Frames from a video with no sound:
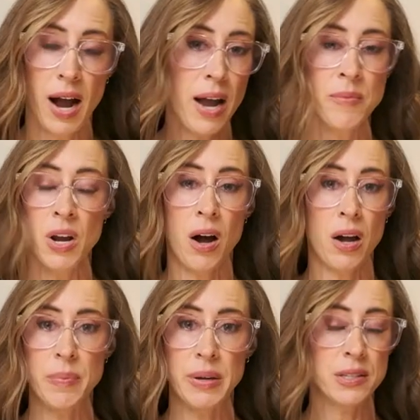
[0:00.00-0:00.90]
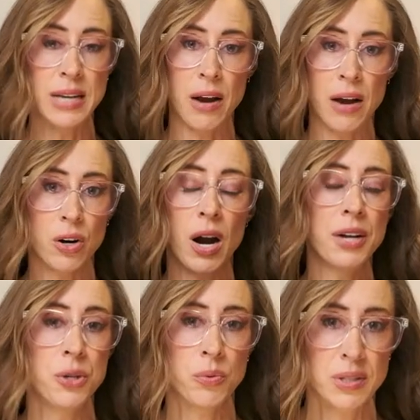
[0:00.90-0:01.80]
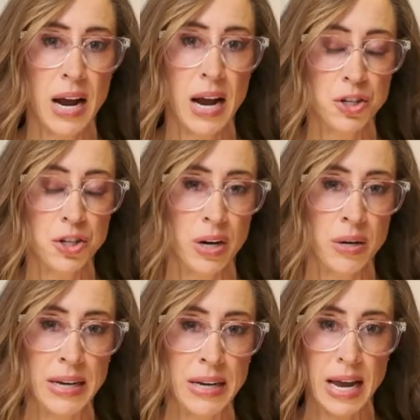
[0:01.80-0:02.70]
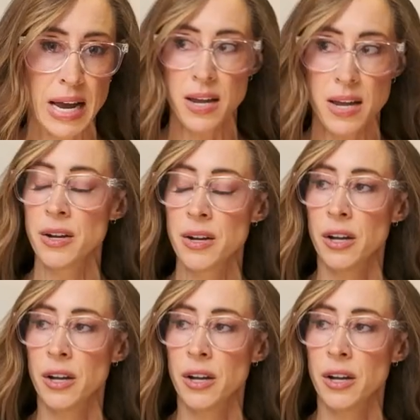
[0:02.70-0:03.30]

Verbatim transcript: I'm not a big snacker. I don't snack during my day